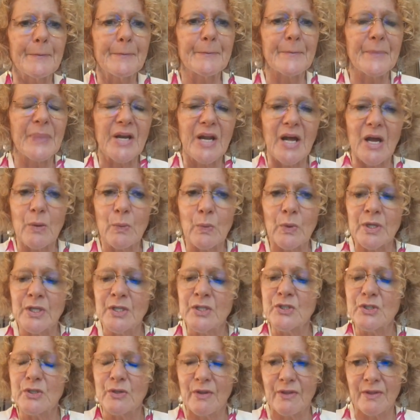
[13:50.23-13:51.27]
But I want you
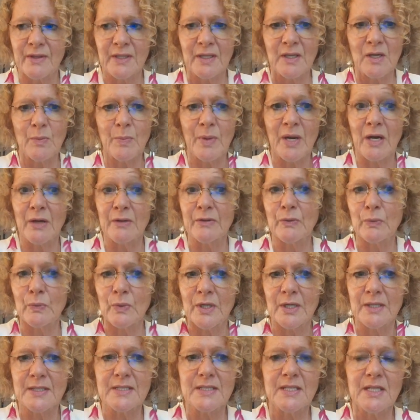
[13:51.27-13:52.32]
to think about the
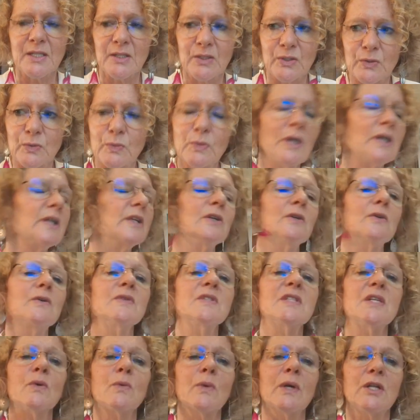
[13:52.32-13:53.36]
words that you are
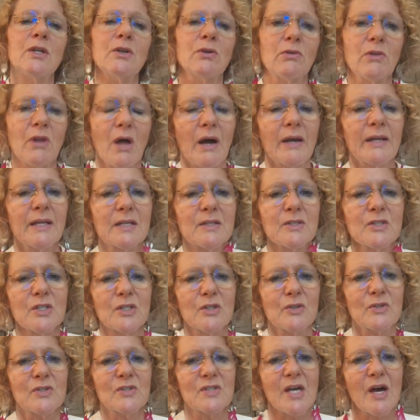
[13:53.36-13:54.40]
using when you're lying to
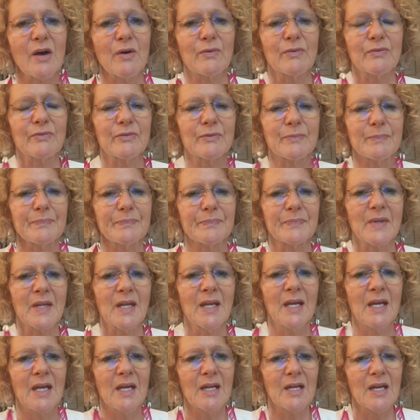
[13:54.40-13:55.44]
yourself.
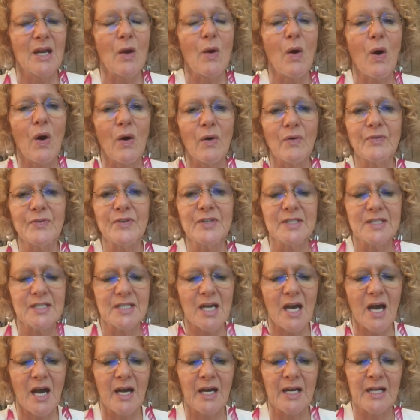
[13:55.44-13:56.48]
Now,
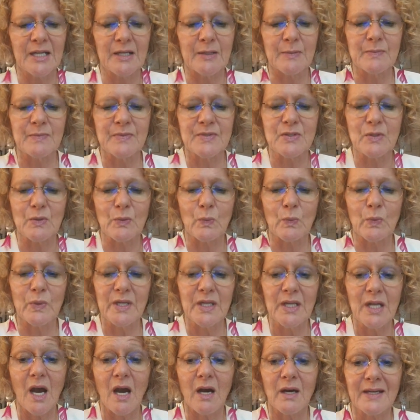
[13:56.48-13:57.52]
oftentimes
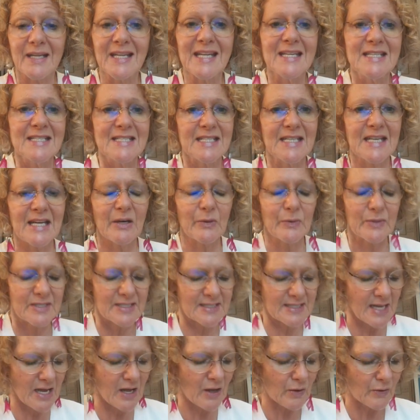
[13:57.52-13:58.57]
we are kidding
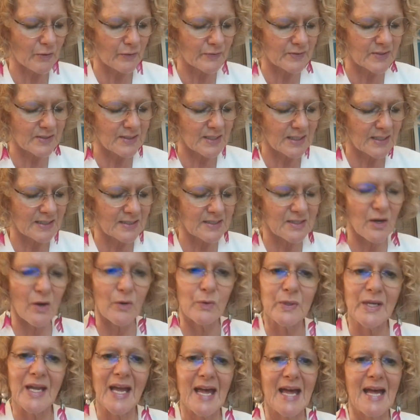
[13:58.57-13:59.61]
ourselves that it's
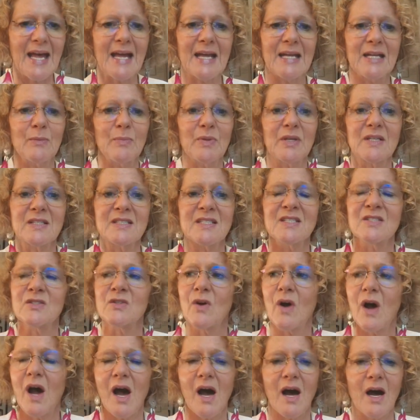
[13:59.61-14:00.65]
okay because it's
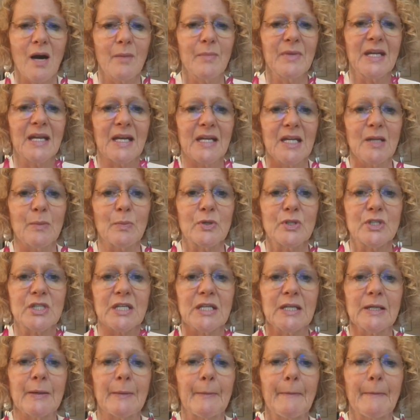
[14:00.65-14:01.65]
not harming anybody.